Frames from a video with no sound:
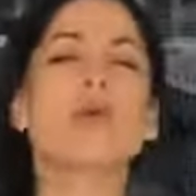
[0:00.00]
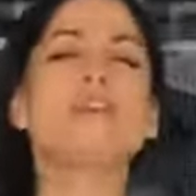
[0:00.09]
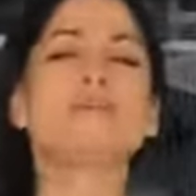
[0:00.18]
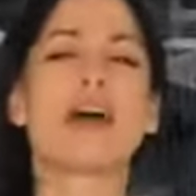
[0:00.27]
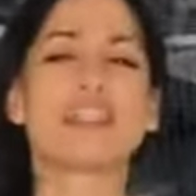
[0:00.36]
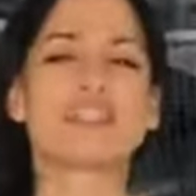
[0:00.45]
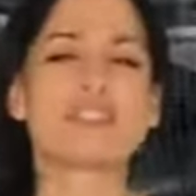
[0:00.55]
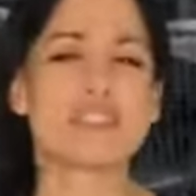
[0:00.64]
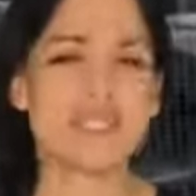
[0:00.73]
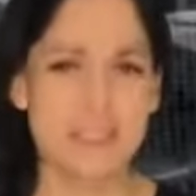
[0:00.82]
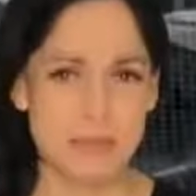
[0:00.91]
always manage to
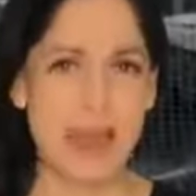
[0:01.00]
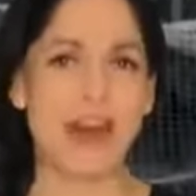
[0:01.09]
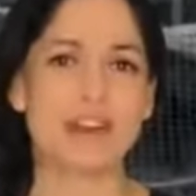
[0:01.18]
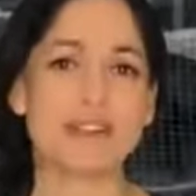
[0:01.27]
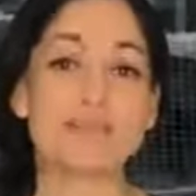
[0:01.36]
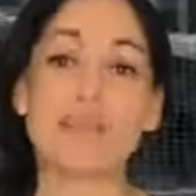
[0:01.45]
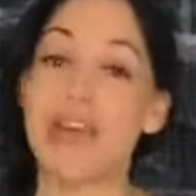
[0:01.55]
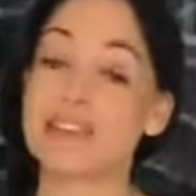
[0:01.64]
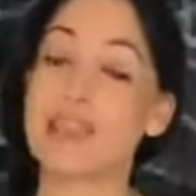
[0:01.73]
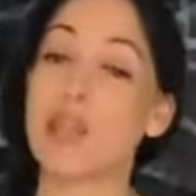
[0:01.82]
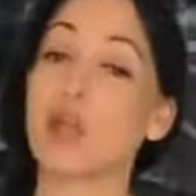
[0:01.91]
slip out,
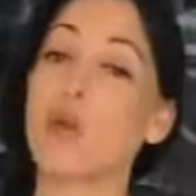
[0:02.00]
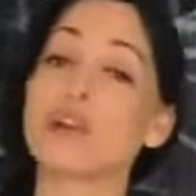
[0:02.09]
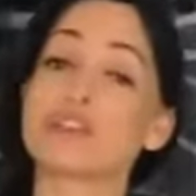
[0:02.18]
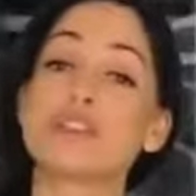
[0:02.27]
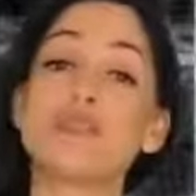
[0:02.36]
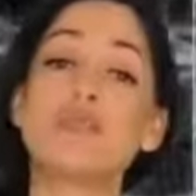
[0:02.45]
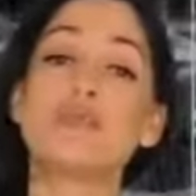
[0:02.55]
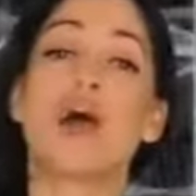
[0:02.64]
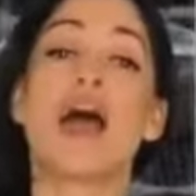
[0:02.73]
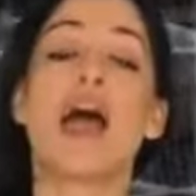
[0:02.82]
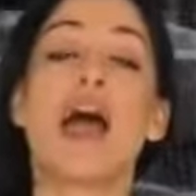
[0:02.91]
as they are wont to do,
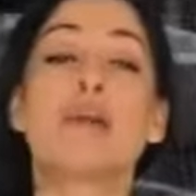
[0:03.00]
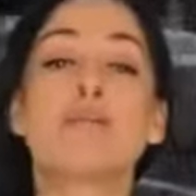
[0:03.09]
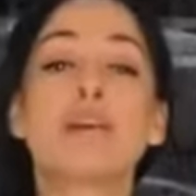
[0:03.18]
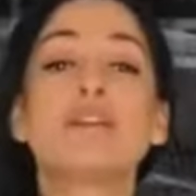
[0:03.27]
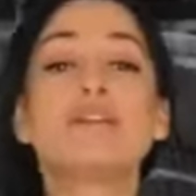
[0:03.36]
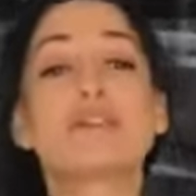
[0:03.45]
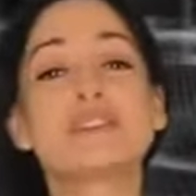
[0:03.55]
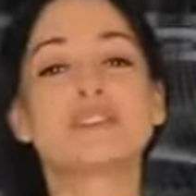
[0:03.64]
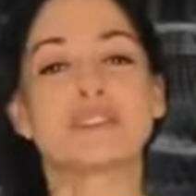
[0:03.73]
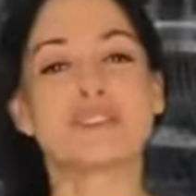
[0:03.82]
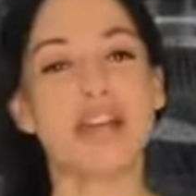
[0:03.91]
and Bill
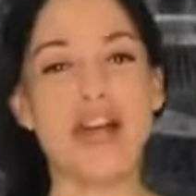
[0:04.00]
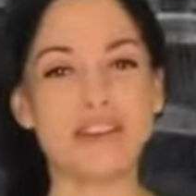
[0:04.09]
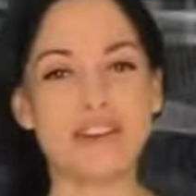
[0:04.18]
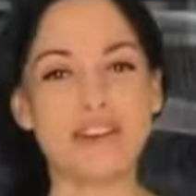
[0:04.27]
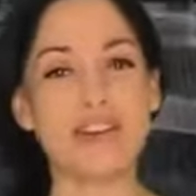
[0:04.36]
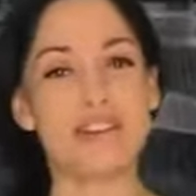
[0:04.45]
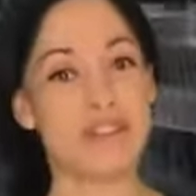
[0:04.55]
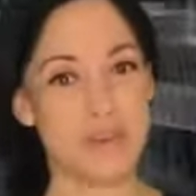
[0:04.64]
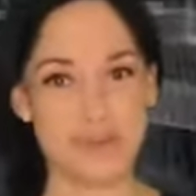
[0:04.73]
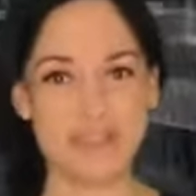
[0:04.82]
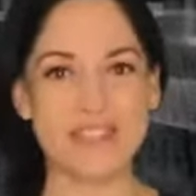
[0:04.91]
Kristol, editor of
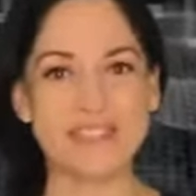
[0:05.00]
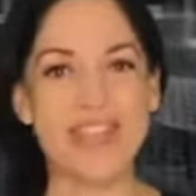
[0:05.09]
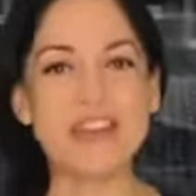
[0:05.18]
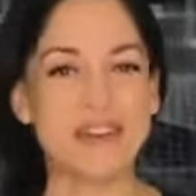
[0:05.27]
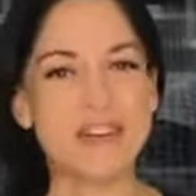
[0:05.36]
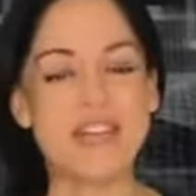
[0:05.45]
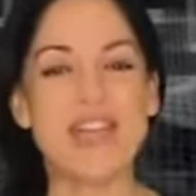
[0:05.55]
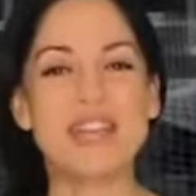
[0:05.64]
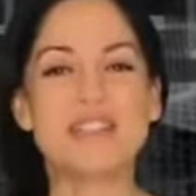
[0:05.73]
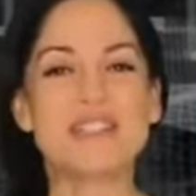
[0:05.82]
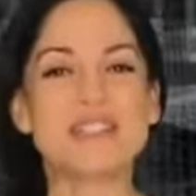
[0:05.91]
the Weekly Standard,
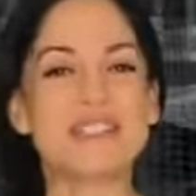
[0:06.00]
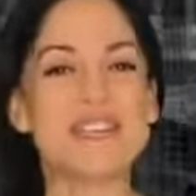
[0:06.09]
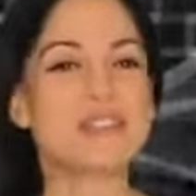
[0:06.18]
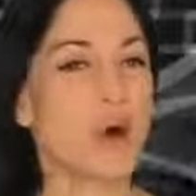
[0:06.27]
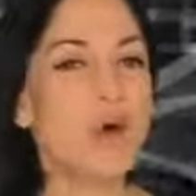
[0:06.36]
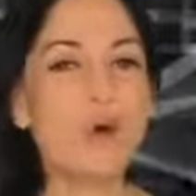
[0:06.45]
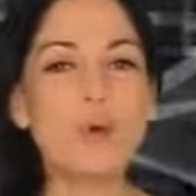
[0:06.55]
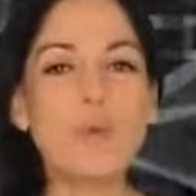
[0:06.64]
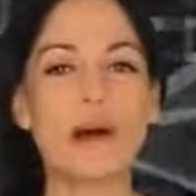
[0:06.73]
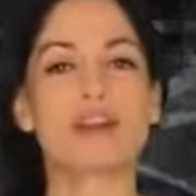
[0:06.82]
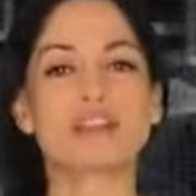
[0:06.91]
just leaked a whole
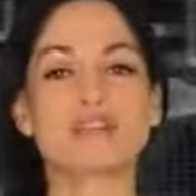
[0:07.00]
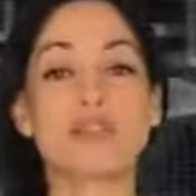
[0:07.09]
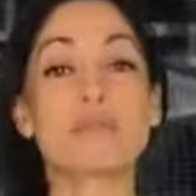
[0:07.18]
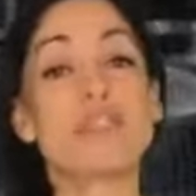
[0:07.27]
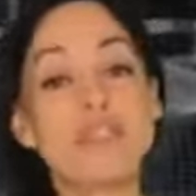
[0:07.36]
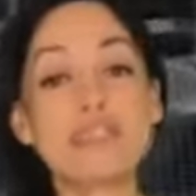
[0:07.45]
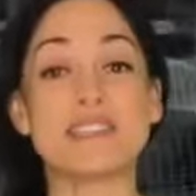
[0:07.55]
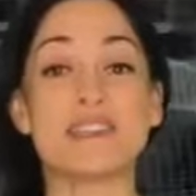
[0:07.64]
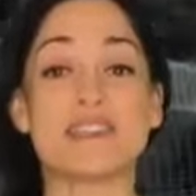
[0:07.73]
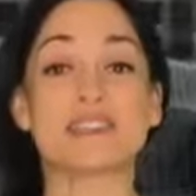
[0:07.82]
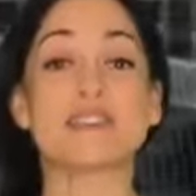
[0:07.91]
bunch from this
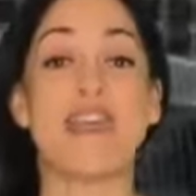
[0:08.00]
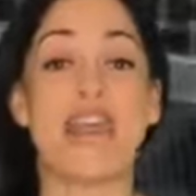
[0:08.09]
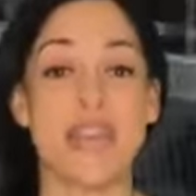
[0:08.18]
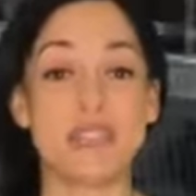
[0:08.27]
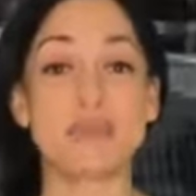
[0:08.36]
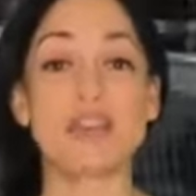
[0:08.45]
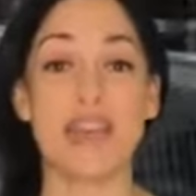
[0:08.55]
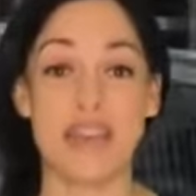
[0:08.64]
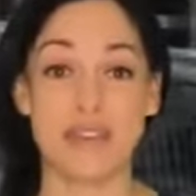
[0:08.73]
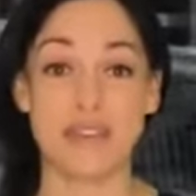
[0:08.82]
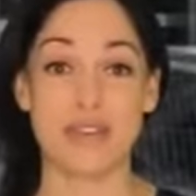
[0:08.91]
year's annual
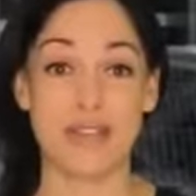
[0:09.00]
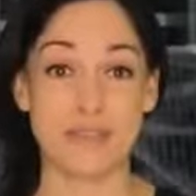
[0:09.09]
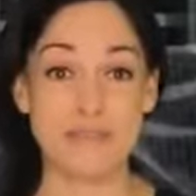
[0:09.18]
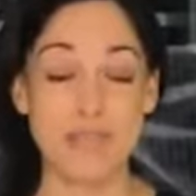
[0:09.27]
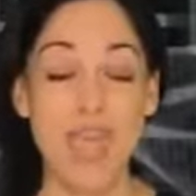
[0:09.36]
gathering.